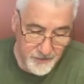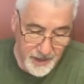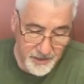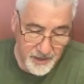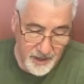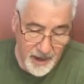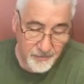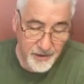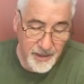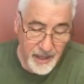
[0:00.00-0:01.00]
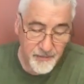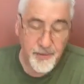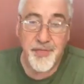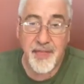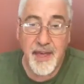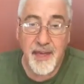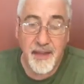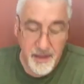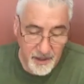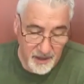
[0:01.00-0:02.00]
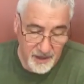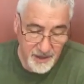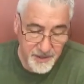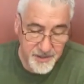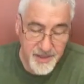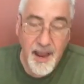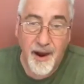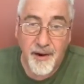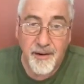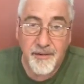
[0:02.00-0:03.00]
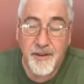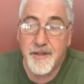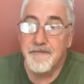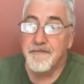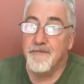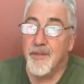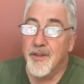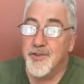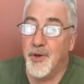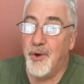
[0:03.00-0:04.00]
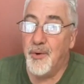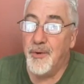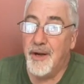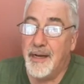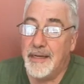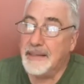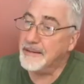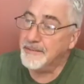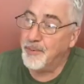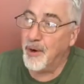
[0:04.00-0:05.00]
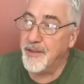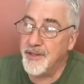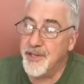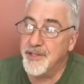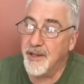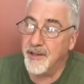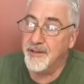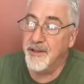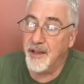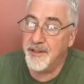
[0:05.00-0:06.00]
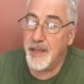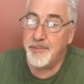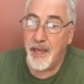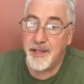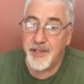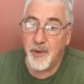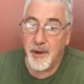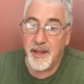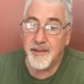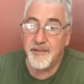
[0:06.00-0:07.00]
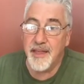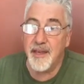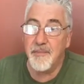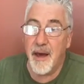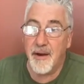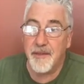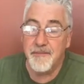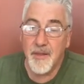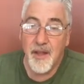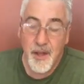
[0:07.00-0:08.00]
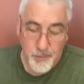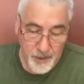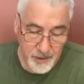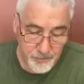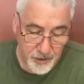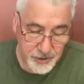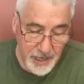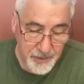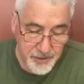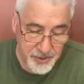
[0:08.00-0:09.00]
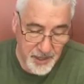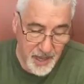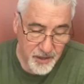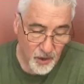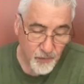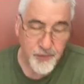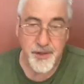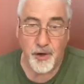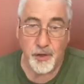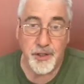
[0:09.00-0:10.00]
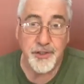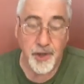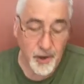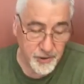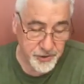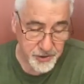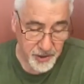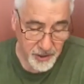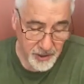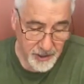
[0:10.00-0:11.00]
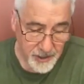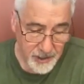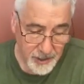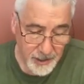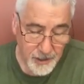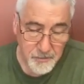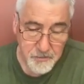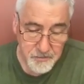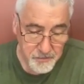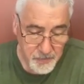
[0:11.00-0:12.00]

and uh, every evil thing uh, is there so uh, boy this is a, a deep teaching when i think about it but but james is saying you know for the early church um,